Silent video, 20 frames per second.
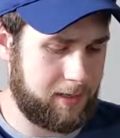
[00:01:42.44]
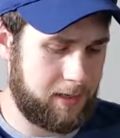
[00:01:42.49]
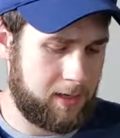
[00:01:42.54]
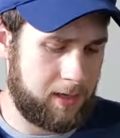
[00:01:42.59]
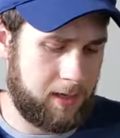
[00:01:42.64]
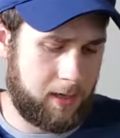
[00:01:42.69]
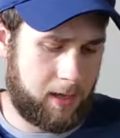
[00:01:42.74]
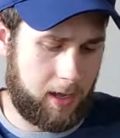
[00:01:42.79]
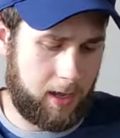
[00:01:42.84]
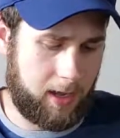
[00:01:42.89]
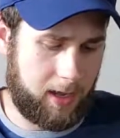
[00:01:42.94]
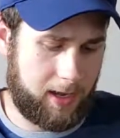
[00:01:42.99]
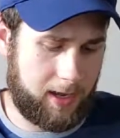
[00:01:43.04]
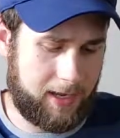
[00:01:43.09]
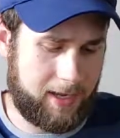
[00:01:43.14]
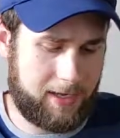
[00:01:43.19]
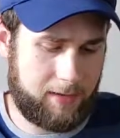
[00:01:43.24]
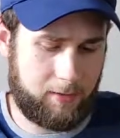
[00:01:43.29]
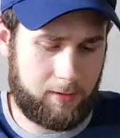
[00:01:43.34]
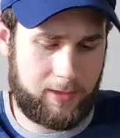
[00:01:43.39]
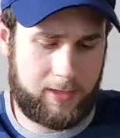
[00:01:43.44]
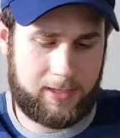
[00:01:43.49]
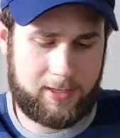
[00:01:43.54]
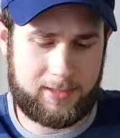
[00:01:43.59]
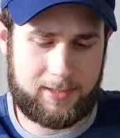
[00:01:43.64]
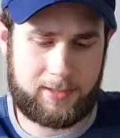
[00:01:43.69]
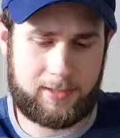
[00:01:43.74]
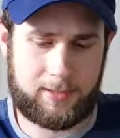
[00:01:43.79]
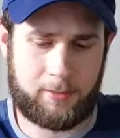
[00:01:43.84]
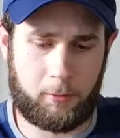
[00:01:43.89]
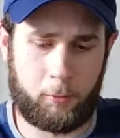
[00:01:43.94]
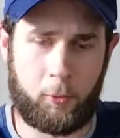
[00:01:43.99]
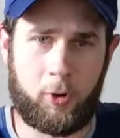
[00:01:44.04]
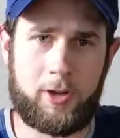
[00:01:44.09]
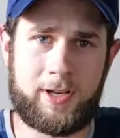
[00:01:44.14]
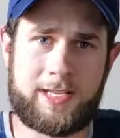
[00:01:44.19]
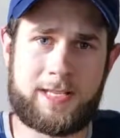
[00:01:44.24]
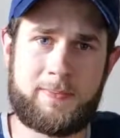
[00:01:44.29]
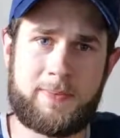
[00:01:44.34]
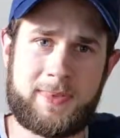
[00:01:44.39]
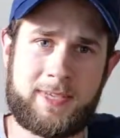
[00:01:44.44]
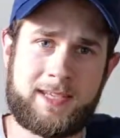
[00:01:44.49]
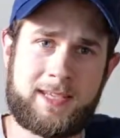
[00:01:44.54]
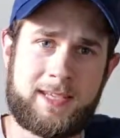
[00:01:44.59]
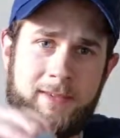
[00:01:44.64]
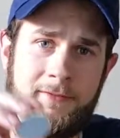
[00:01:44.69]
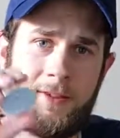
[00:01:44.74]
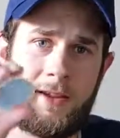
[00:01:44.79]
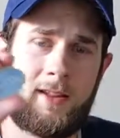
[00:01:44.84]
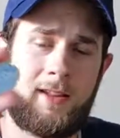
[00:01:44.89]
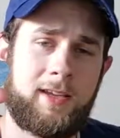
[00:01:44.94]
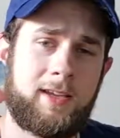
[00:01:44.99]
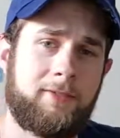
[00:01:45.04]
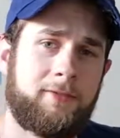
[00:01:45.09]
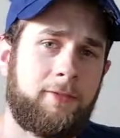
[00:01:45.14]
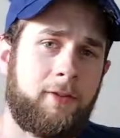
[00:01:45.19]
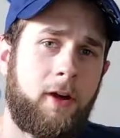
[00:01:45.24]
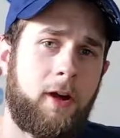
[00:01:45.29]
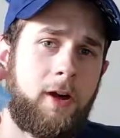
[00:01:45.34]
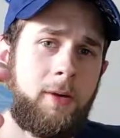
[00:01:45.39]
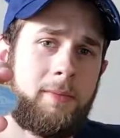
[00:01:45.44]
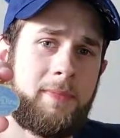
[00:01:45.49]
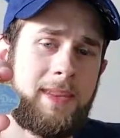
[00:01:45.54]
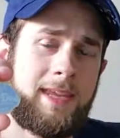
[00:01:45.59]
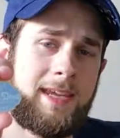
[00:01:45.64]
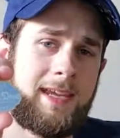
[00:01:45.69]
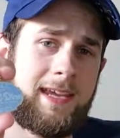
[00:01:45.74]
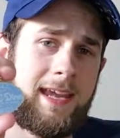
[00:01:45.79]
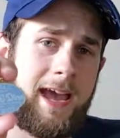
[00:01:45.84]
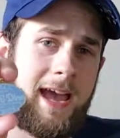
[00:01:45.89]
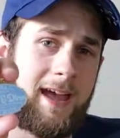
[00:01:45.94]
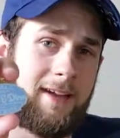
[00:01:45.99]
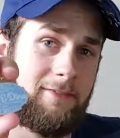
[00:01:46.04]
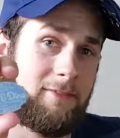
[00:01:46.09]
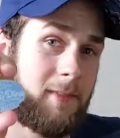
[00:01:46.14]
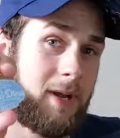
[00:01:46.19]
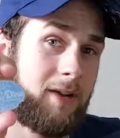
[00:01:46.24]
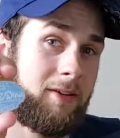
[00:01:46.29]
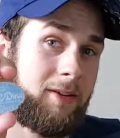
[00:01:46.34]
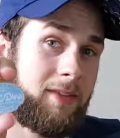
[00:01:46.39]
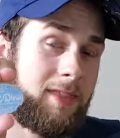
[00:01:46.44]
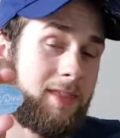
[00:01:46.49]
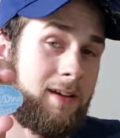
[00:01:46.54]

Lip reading: Here is one specifically from the half marathon.